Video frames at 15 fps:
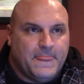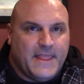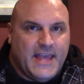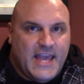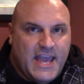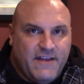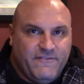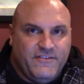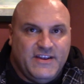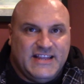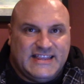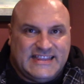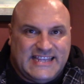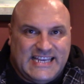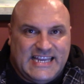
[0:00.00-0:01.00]

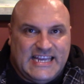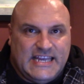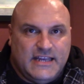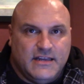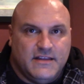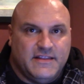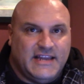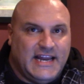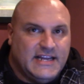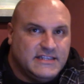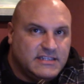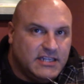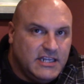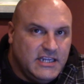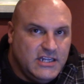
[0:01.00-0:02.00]
everything that I
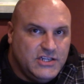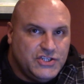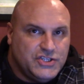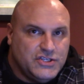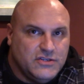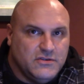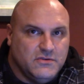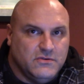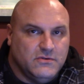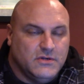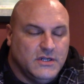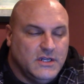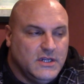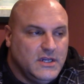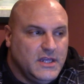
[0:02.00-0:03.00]
teach
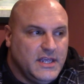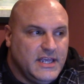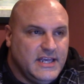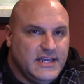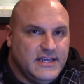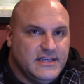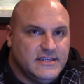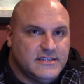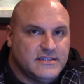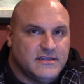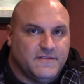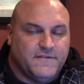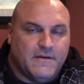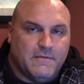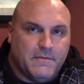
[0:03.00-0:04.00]
you is
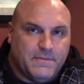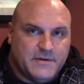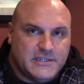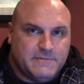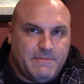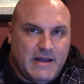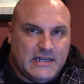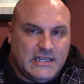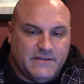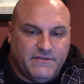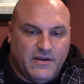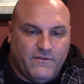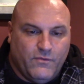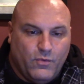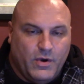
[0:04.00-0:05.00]
from a perspective
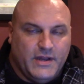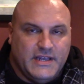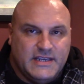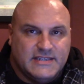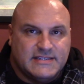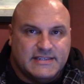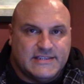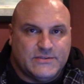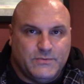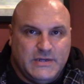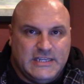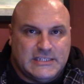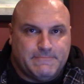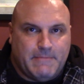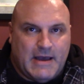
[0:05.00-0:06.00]
of what is the
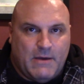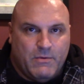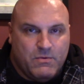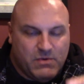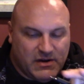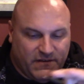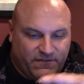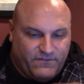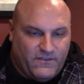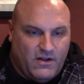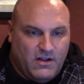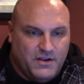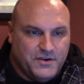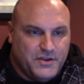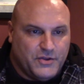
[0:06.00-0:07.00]
sweet spot. We want to
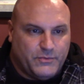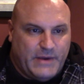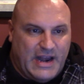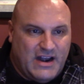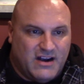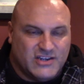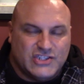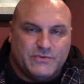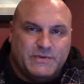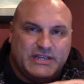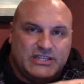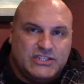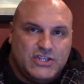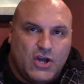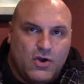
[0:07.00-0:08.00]
fall under the radar so we
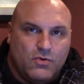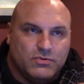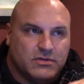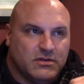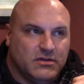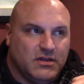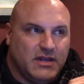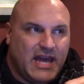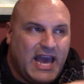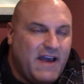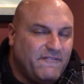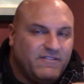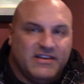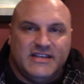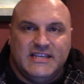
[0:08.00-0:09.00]
don't
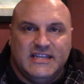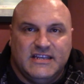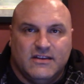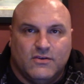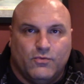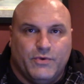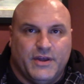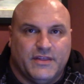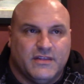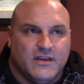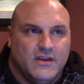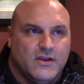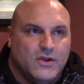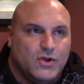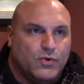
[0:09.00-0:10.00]
have to deal with
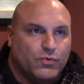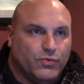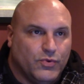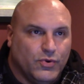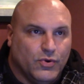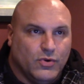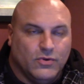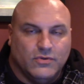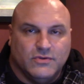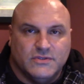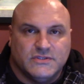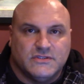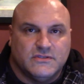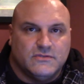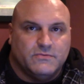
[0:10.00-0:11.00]

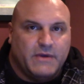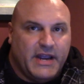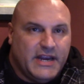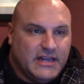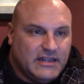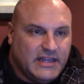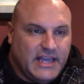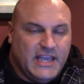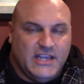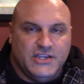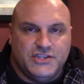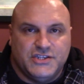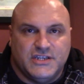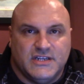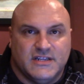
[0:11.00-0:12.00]
rules,
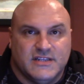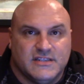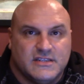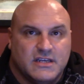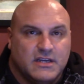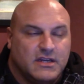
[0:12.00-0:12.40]
regulations,